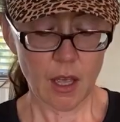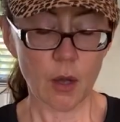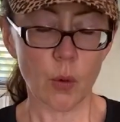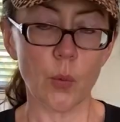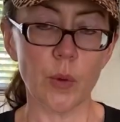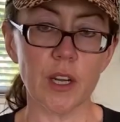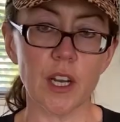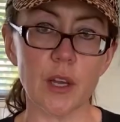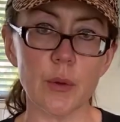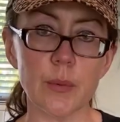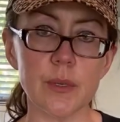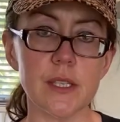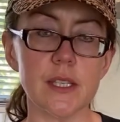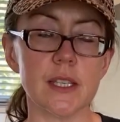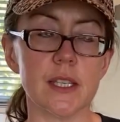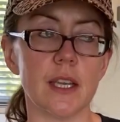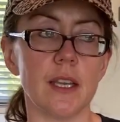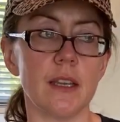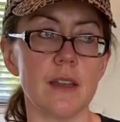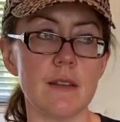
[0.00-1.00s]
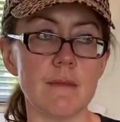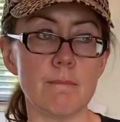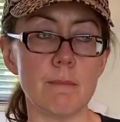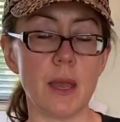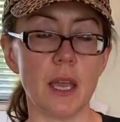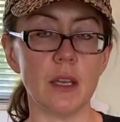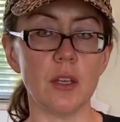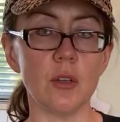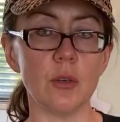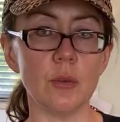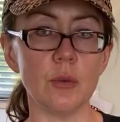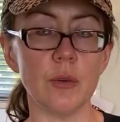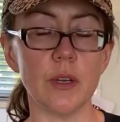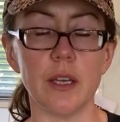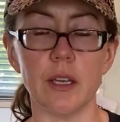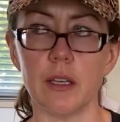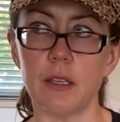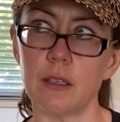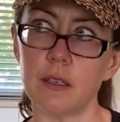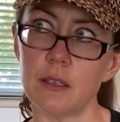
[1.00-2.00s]
When I was in manual
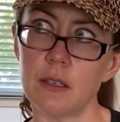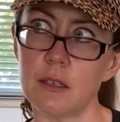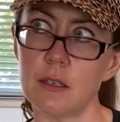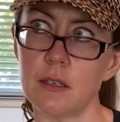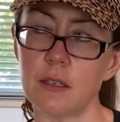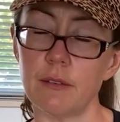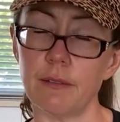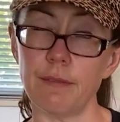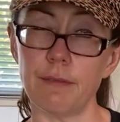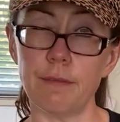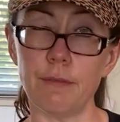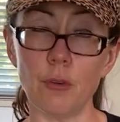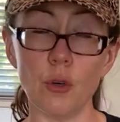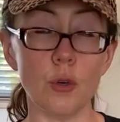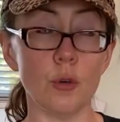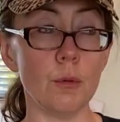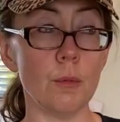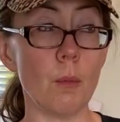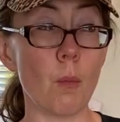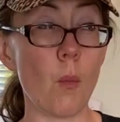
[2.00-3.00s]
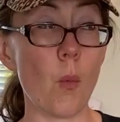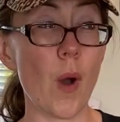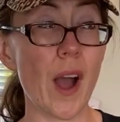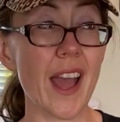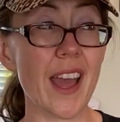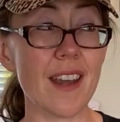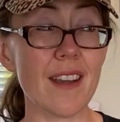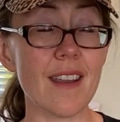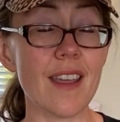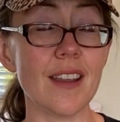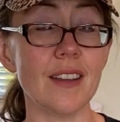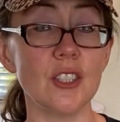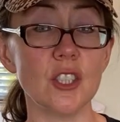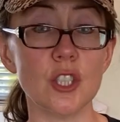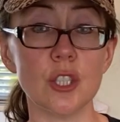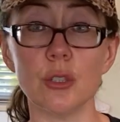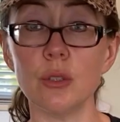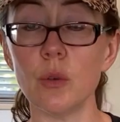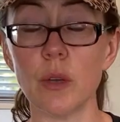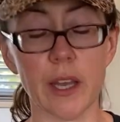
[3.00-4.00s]
in Form 1 and
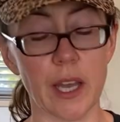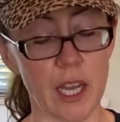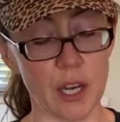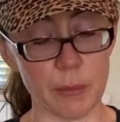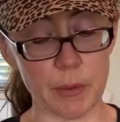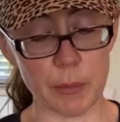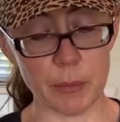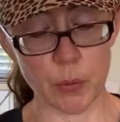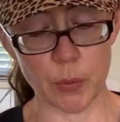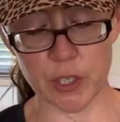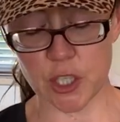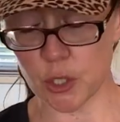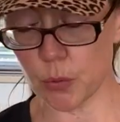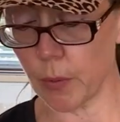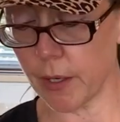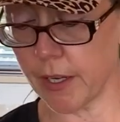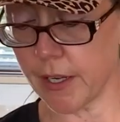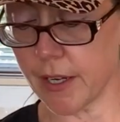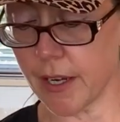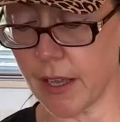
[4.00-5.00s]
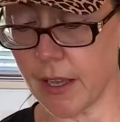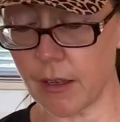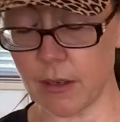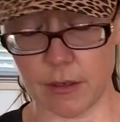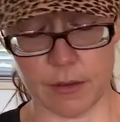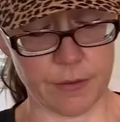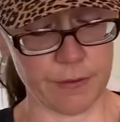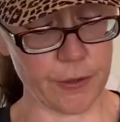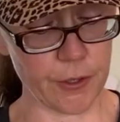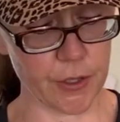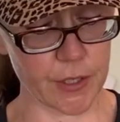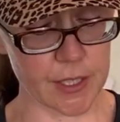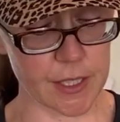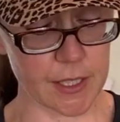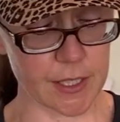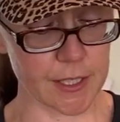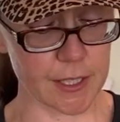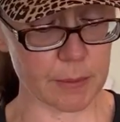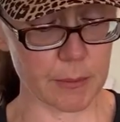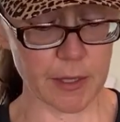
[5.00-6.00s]
2, I can't remember which one, at
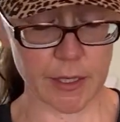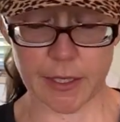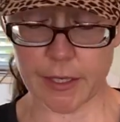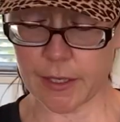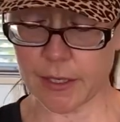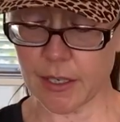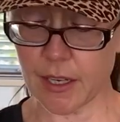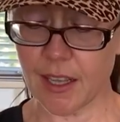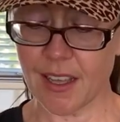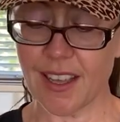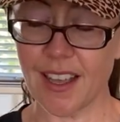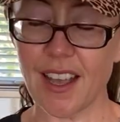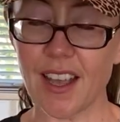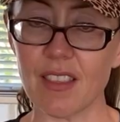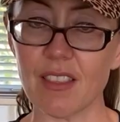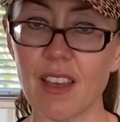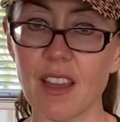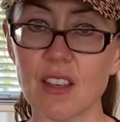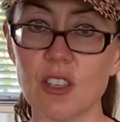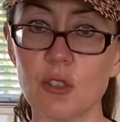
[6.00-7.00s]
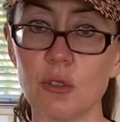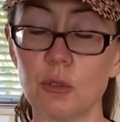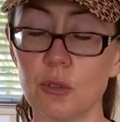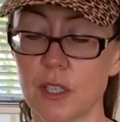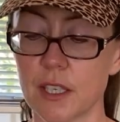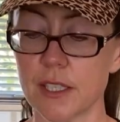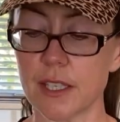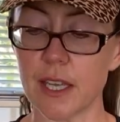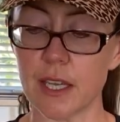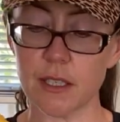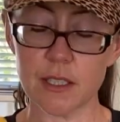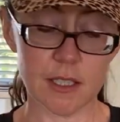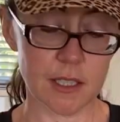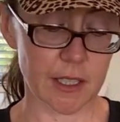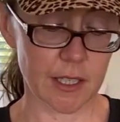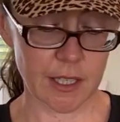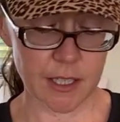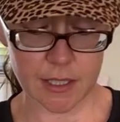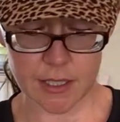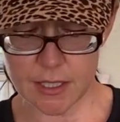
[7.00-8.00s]
Ferguson Intermediate, they taught us how to
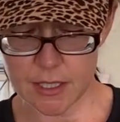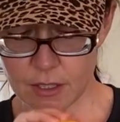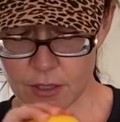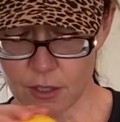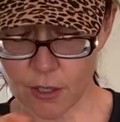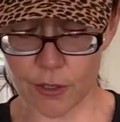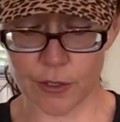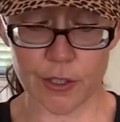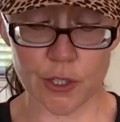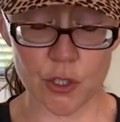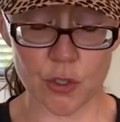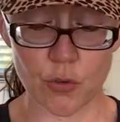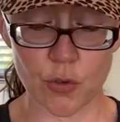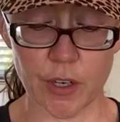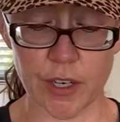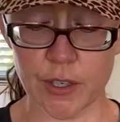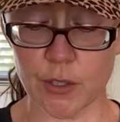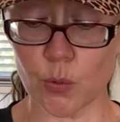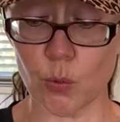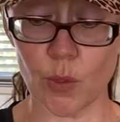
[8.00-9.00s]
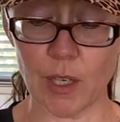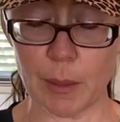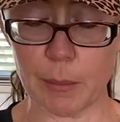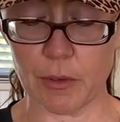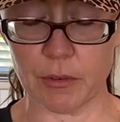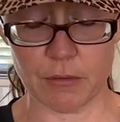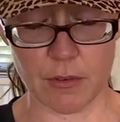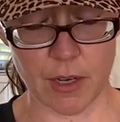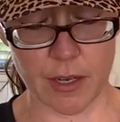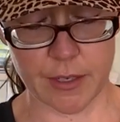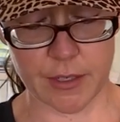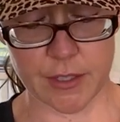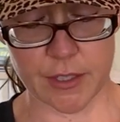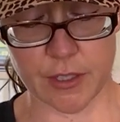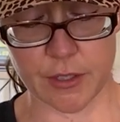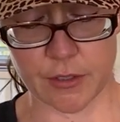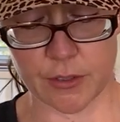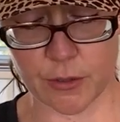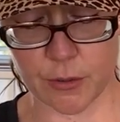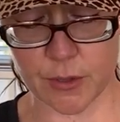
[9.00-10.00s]
get orange rind or lemon rind
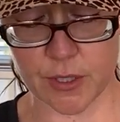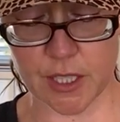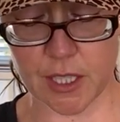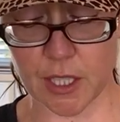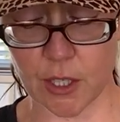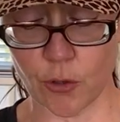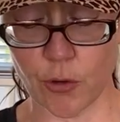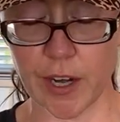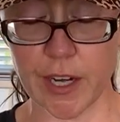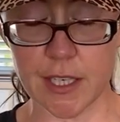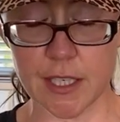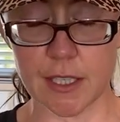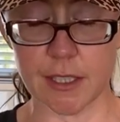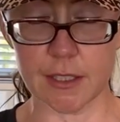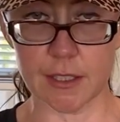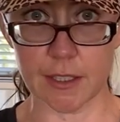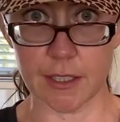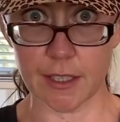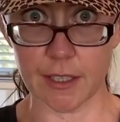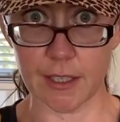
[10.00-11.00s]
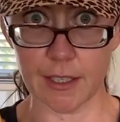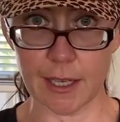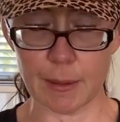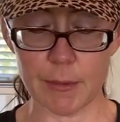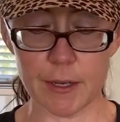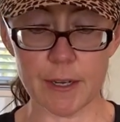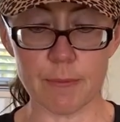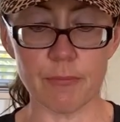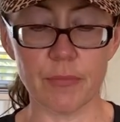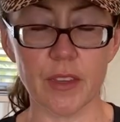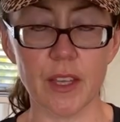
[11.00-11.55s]
using a grater and a lemon.